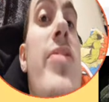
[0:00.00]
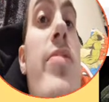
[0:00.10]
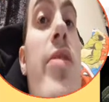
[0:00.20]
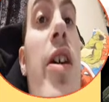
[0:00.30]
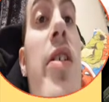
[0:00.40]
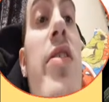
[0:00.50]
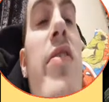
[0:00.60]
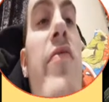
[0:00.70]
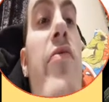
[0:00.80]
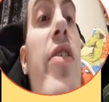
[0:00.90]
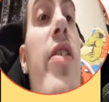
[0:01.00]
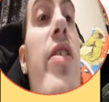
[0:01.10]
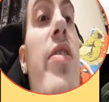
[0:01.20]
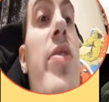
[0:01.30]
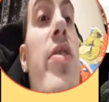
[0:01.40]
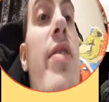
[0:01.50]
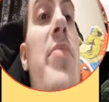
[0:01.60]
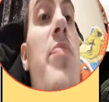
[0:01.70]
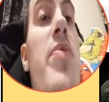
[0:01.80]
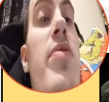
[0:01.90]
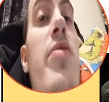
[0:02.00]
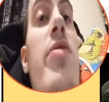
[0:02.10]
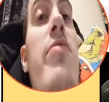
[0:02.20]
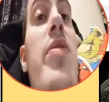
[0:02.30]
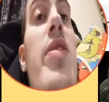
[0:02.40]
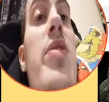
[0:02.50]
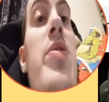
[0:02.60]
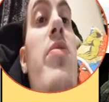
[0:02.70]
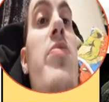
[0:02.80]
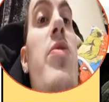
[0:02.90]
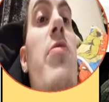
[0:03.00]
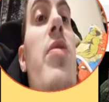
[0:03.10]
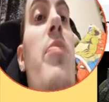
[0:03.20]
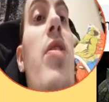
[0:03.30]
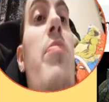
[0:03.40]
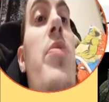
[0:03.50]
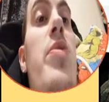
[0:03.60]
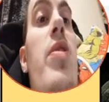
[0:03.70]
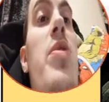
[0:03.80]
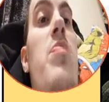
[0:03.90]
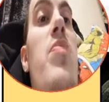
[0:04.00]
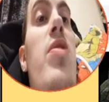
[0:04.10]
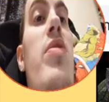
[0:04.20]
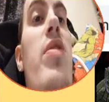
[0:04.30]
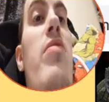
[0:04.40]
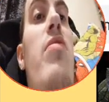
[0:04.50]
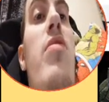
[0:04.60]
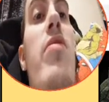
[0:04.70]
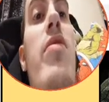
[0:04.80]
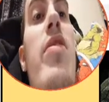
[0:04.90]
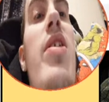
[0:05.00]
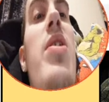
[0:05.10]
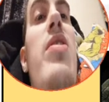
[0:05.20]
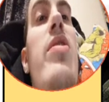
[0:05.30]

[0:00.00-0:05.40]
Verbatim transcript: kind of grating at times, but you know, he, he still serves the purpose as being a. He's like